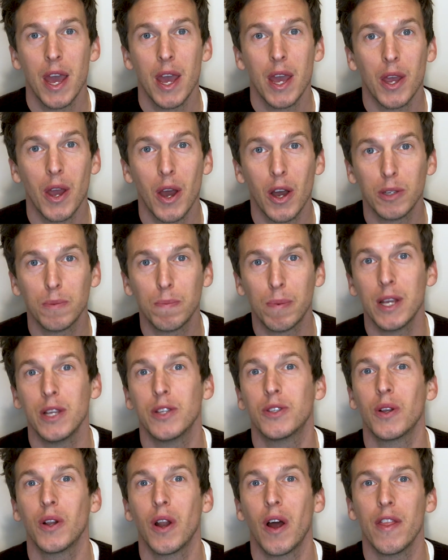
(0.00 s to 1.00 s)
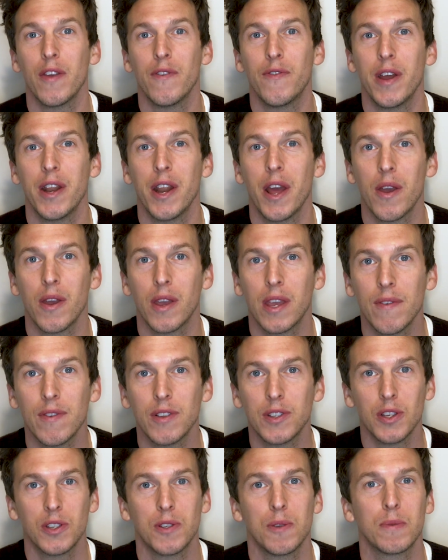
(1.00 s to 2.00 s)
Guys, please do like the video, give
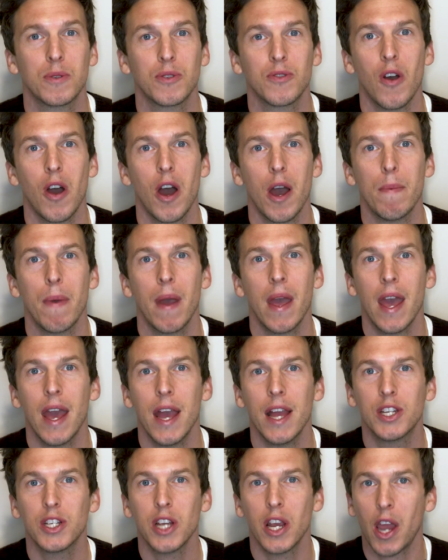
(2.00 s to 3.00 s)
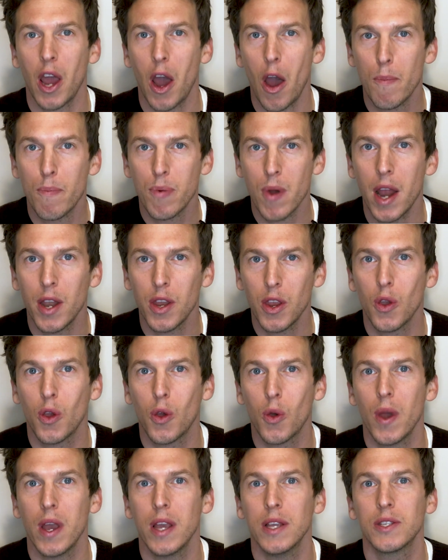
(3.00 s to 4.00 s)
us a subscribe and check out our brand new
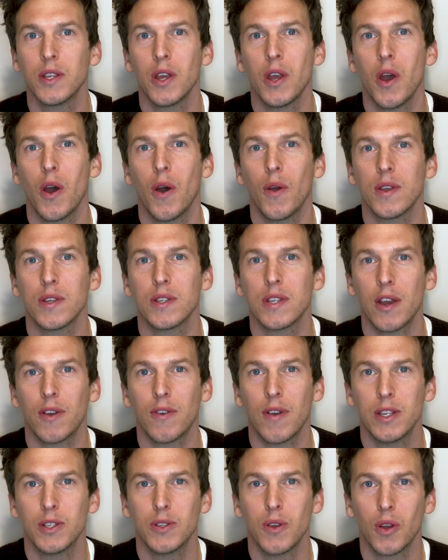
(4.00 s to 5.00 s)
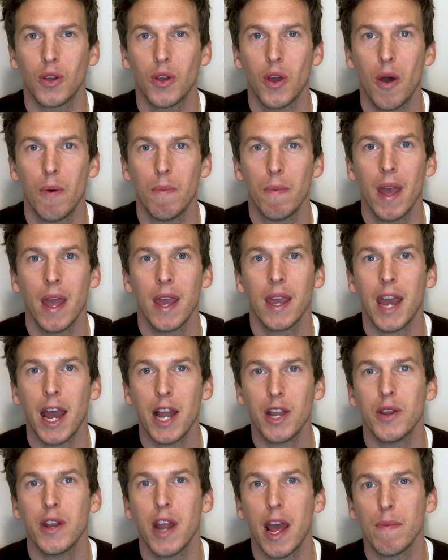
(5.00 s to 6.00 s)
quiz on thesackrace.com.
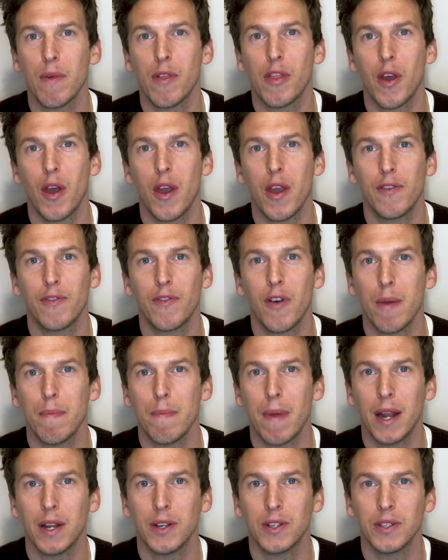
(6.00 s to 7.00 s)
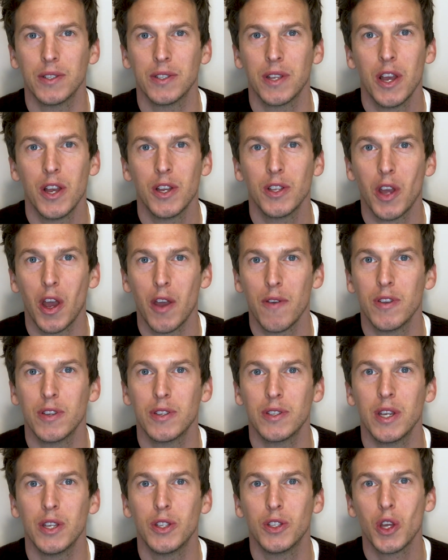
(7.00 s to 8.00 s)
Can you name the 35 managers to
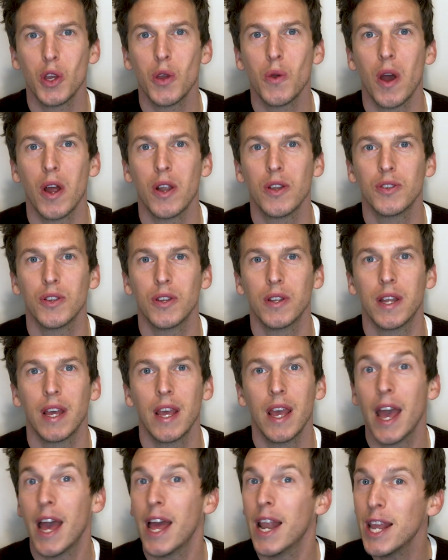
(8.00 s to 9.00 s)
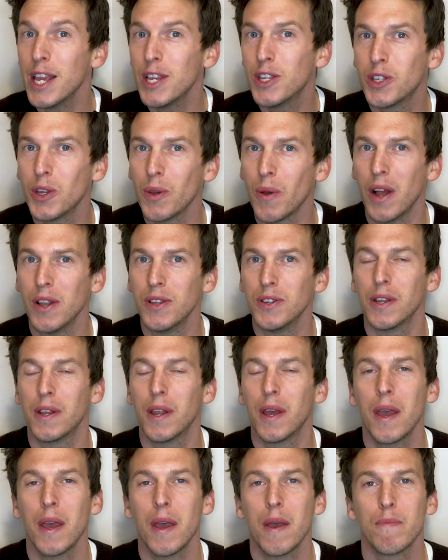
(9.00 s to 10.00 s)
oversee at least 200
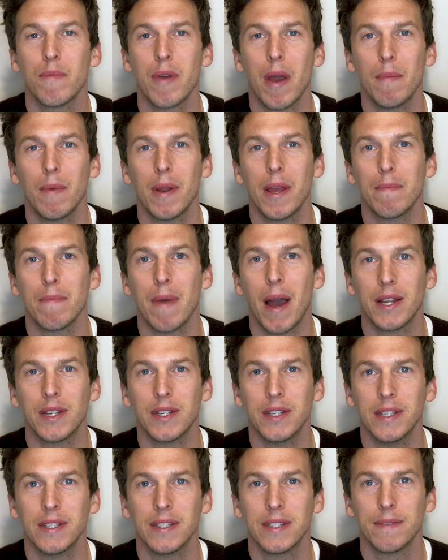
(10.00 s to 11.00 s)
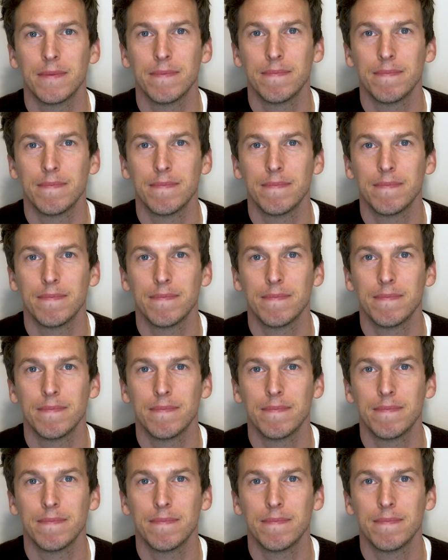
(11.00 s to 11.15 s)
Premier League matches?